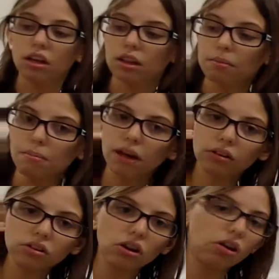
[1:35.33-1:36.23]
The
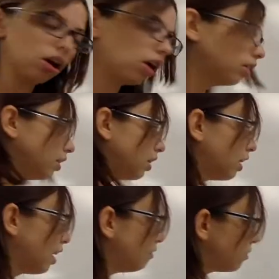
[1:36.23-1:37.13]
metals are on the
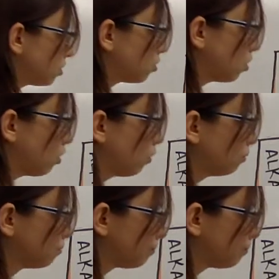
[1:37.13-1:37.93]
left, so